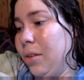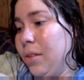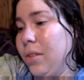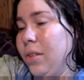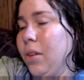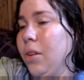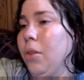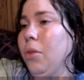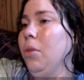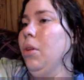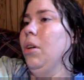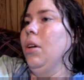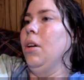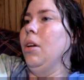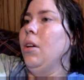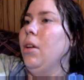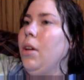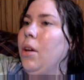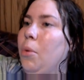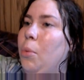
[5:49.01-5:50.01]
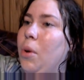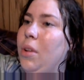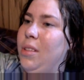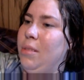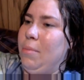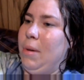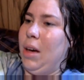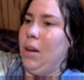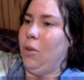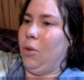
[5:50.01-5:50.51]
So, went to
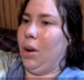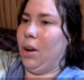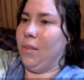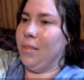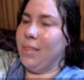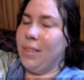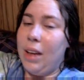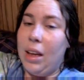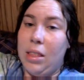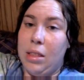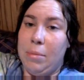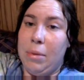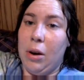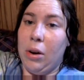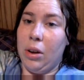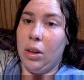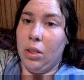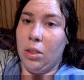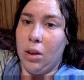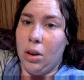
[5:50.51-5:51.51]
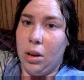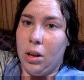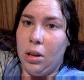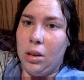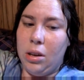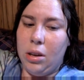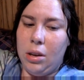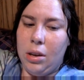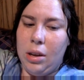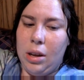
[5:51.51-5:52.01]
Battleground, sat in the parking lot,